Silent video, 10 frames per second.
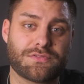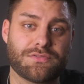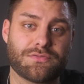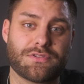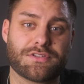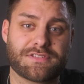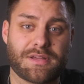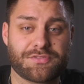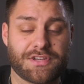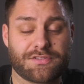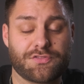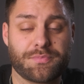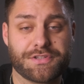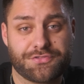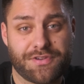your subject to
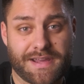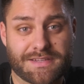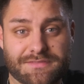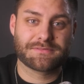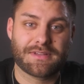be tracked.